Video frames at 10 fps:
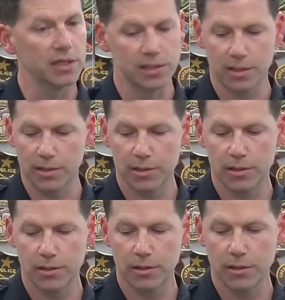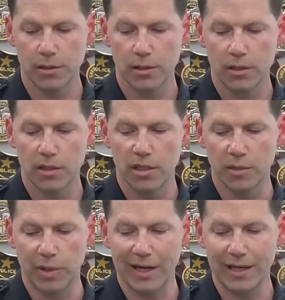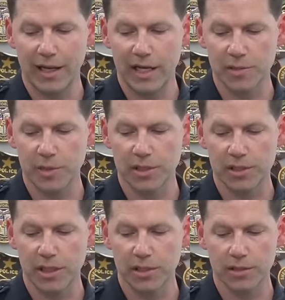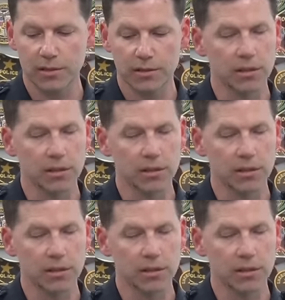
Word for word: residence. The body has been sent